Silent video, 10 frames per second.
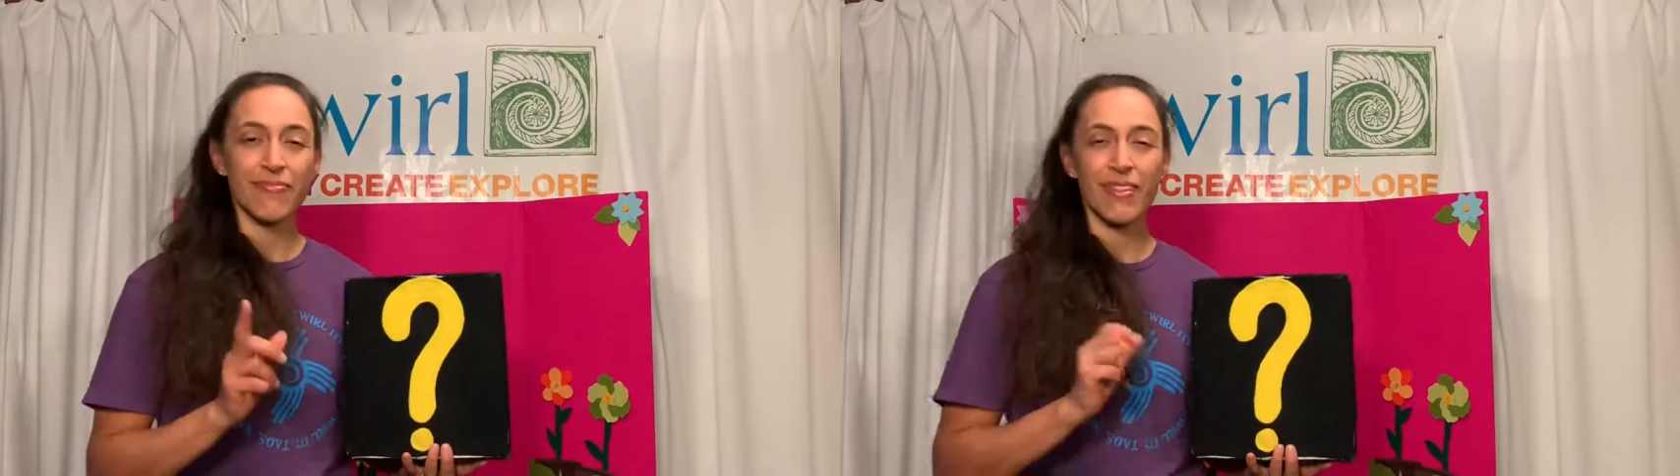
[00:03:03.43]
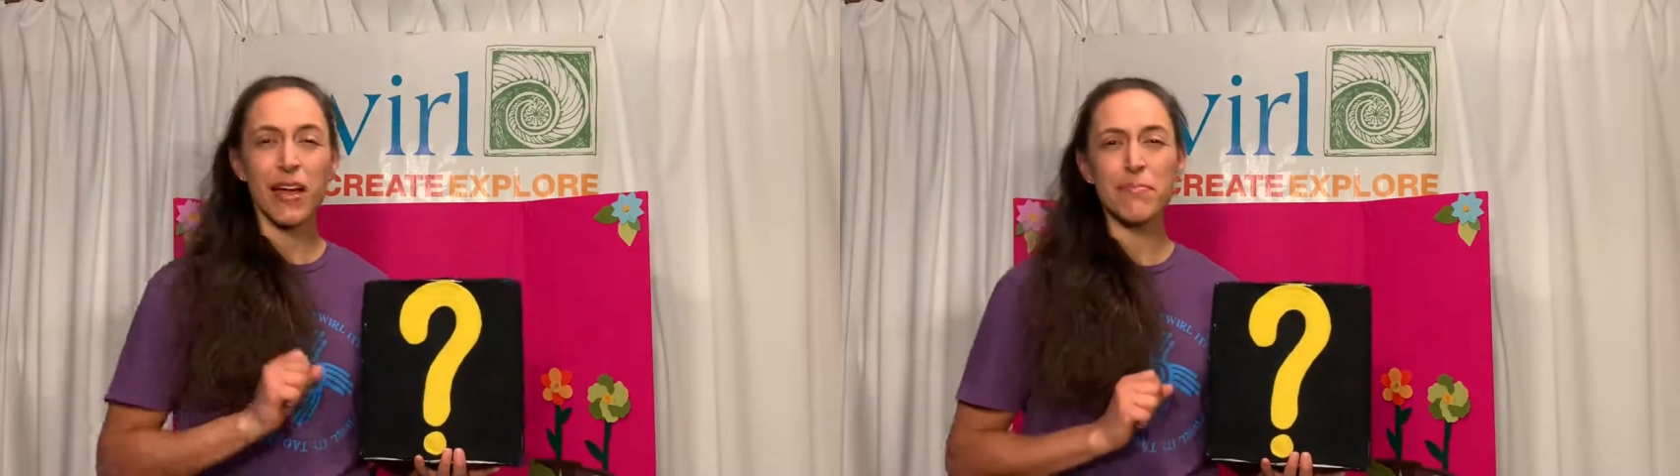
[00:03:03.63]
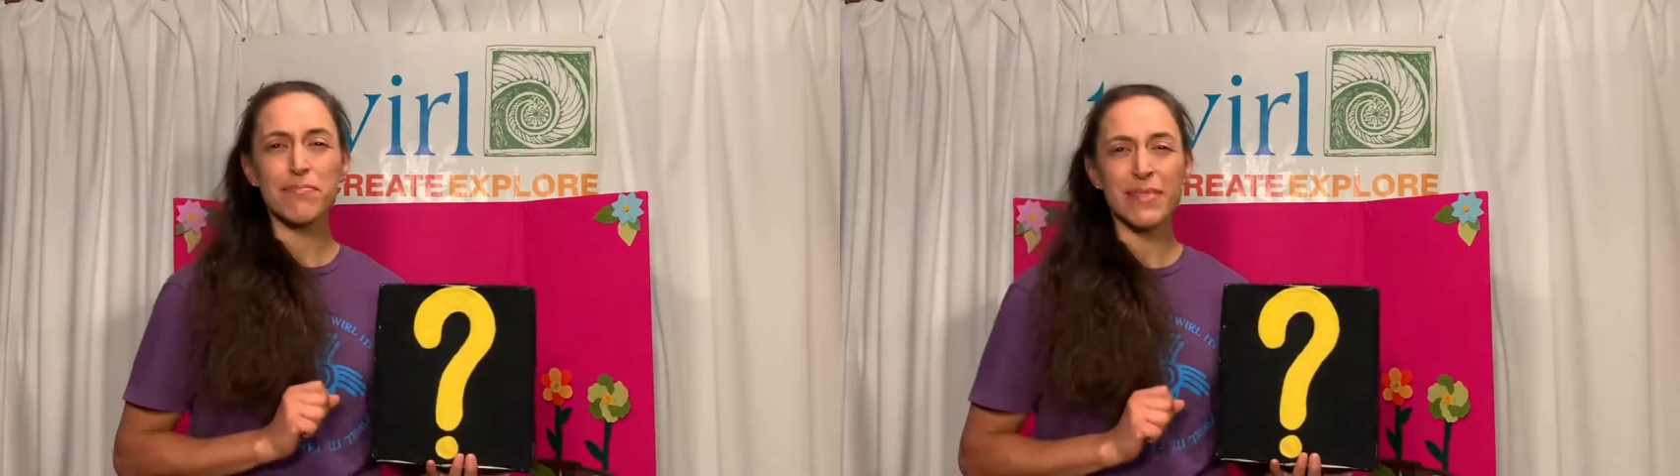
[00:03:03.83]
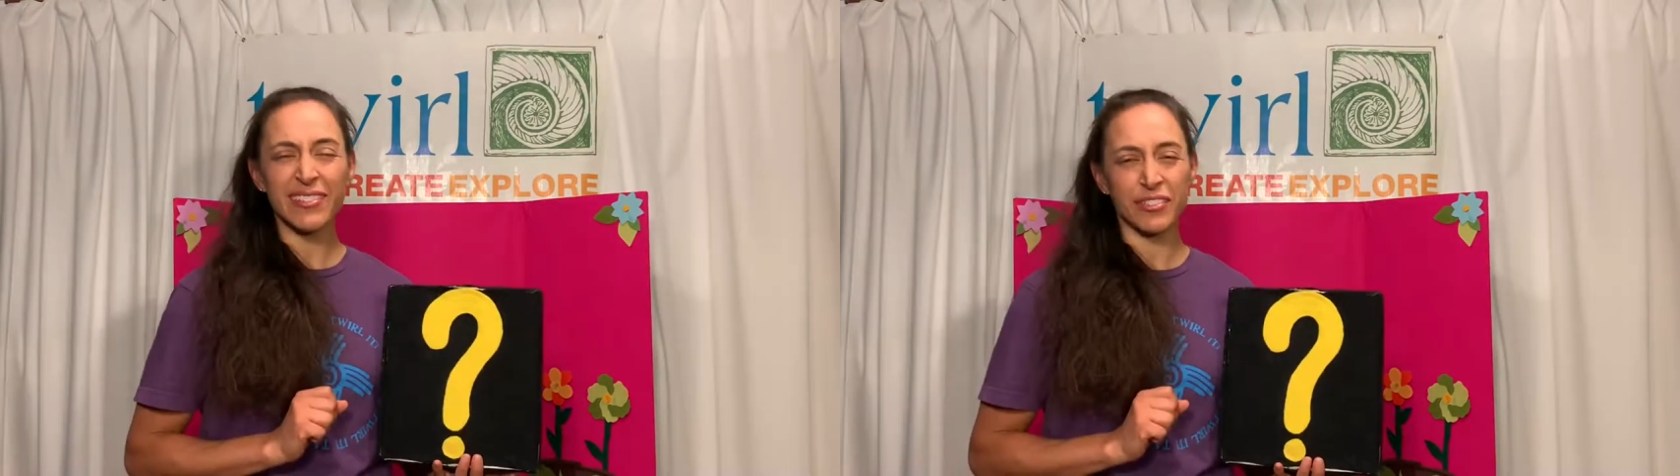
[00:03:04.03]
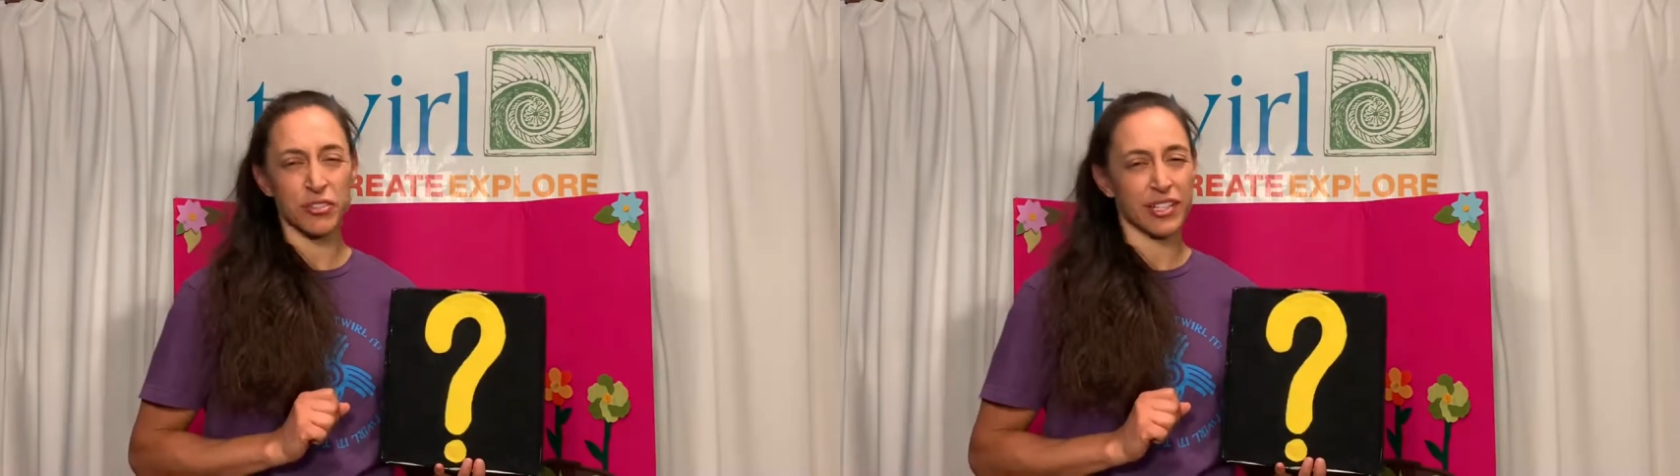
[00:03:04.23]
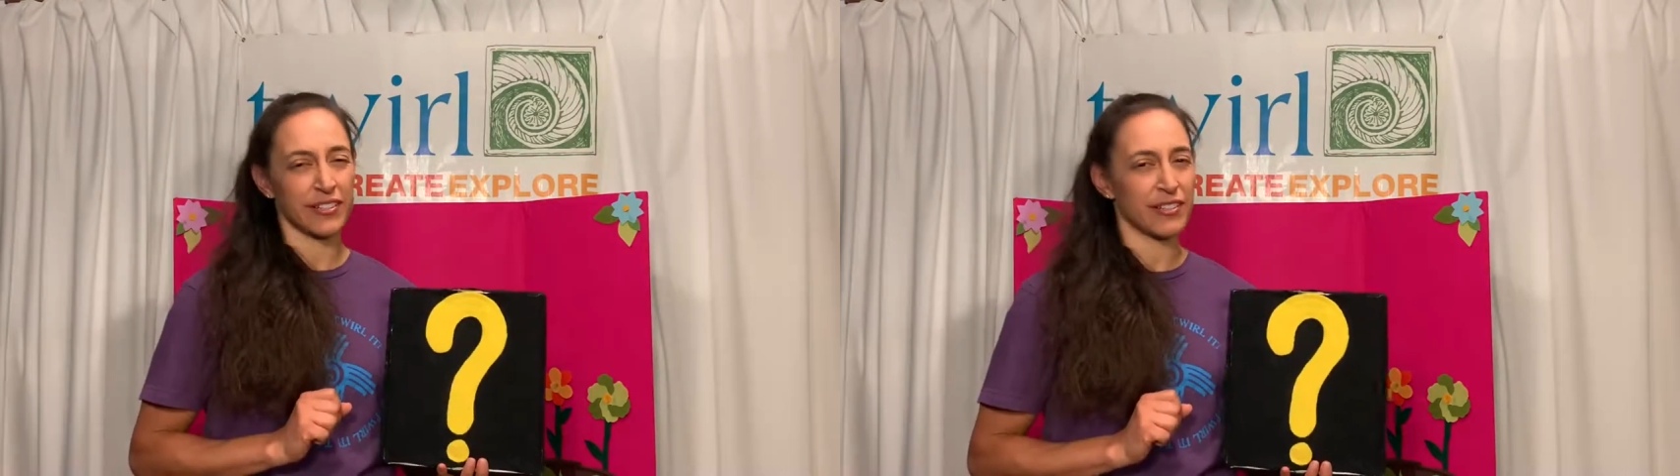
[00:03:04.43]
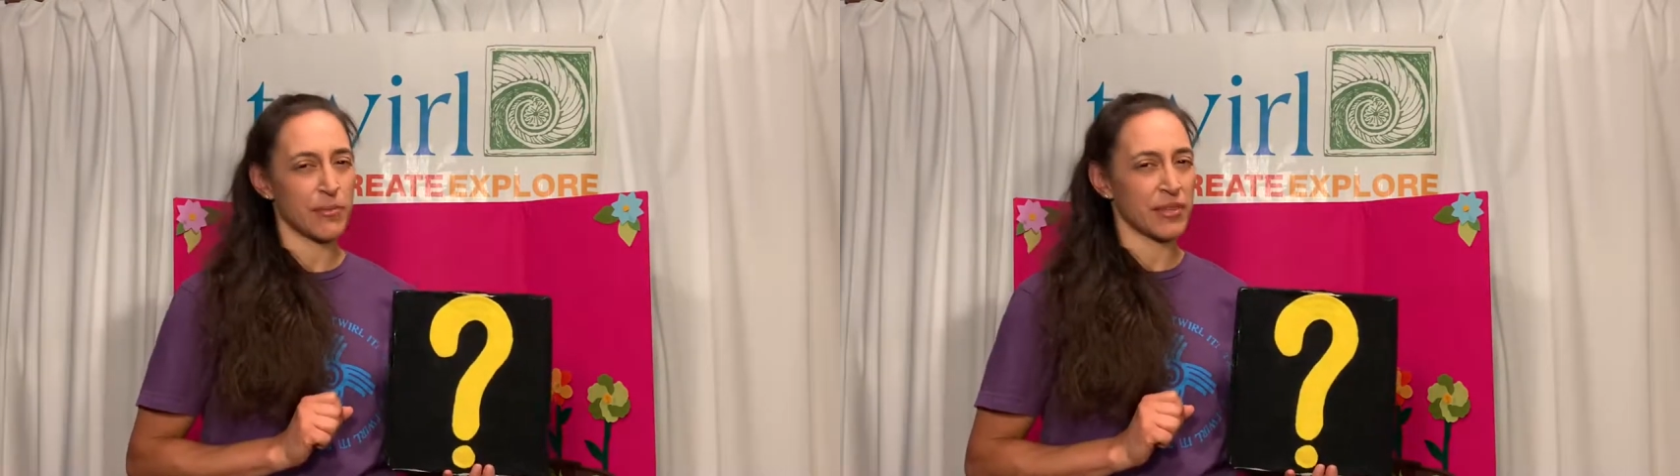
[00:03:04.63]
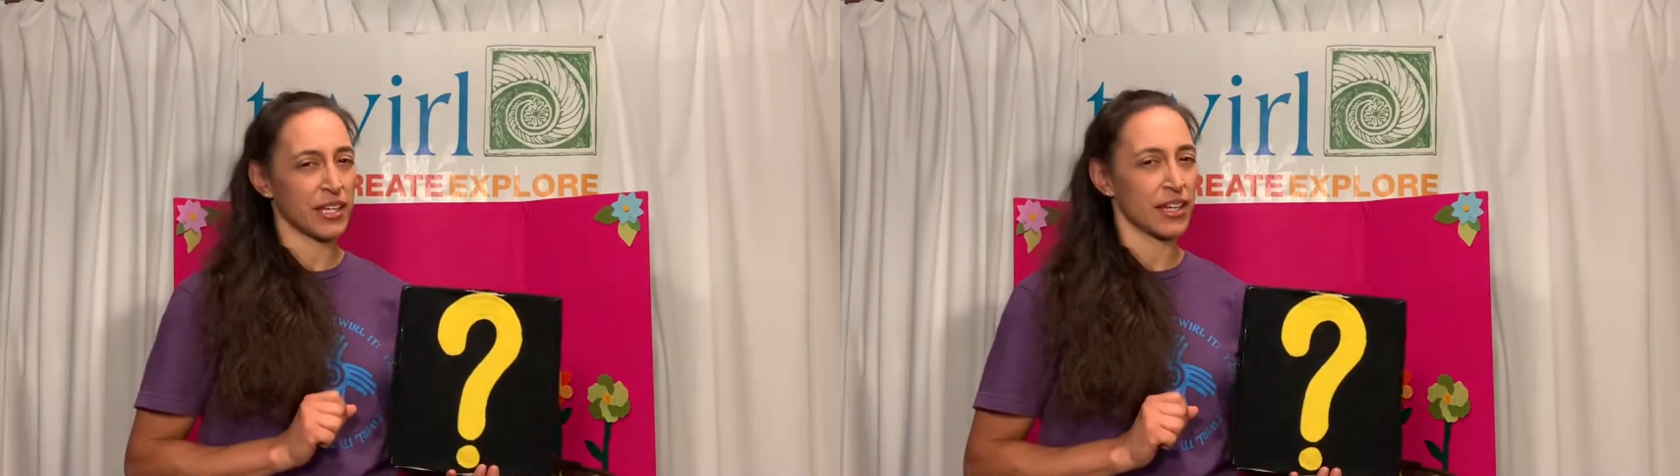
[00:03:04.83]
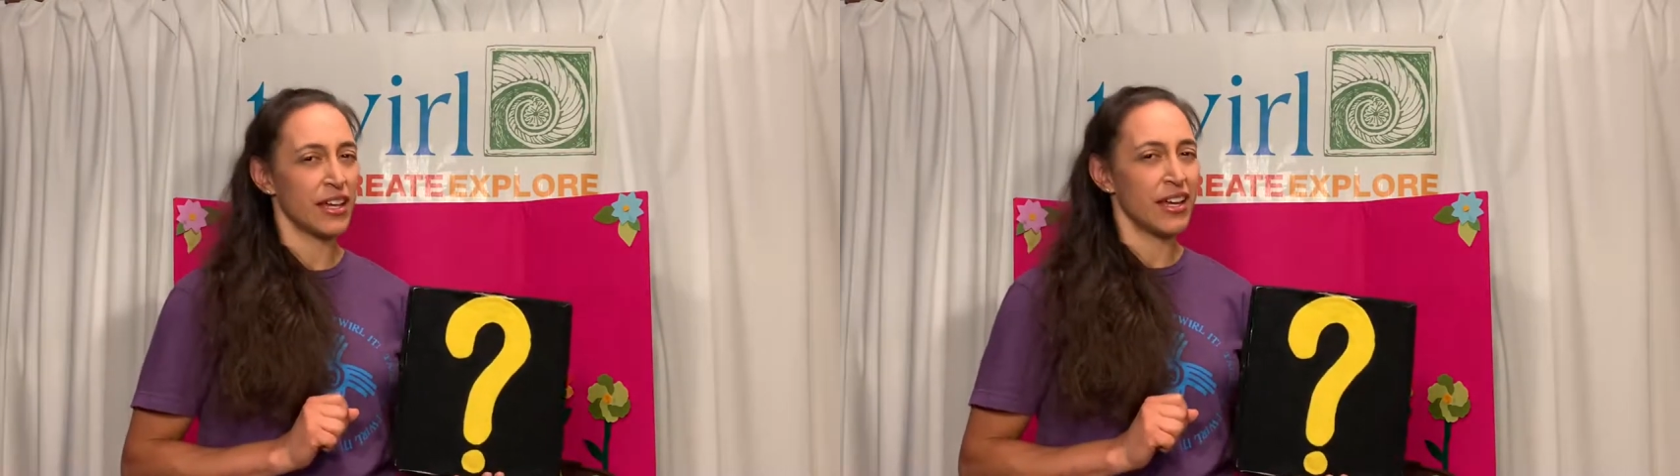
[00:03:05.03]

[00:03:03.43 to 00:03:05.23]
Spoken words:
A mystery is something